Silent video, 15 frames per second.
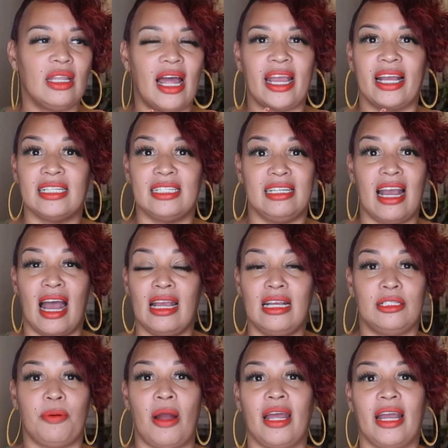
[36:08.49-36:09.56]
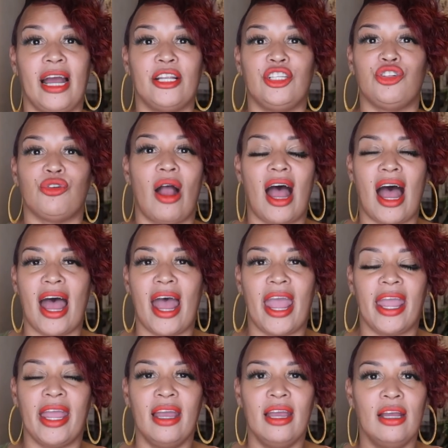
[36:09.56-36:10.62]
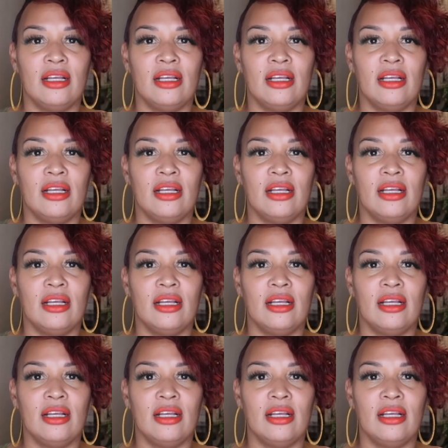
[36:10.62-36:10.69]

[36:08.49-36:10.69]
like, because he's probably got dry,